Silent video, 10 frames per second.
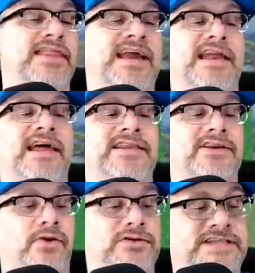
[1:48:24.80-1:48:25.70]
They got like
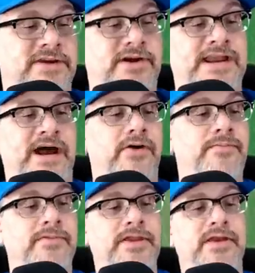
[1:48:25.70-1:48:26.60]
the Note 10 right now.
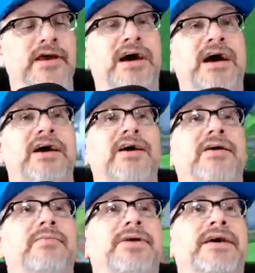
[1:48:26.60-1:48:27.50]
Uh,
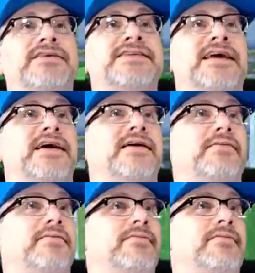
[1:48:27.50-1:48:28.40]
but I was like,
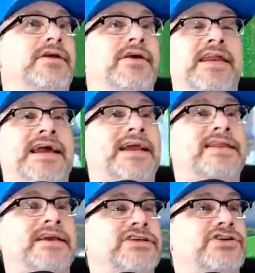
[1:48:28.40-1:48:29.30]
you know, and I
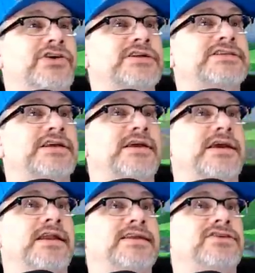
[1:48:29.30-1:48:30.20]
got the insurance
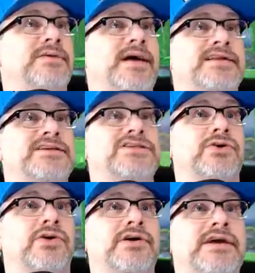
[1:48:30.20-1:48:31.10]
and I took it back to the
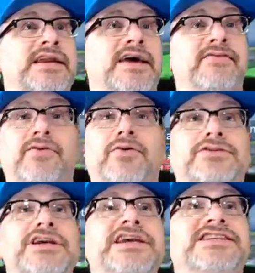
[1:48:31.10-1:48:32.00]
store and I,
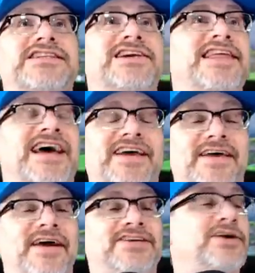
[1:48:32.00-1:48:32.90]
Jesus, look at that.
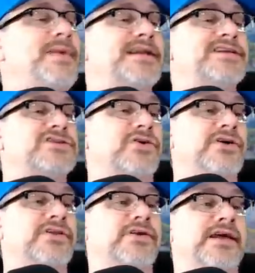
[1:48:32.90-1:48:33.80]
took it back to the
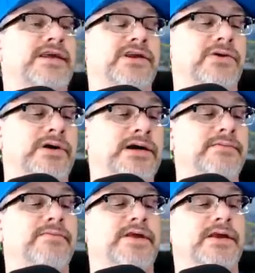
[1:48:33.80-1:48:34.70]
store and they're like, you know what?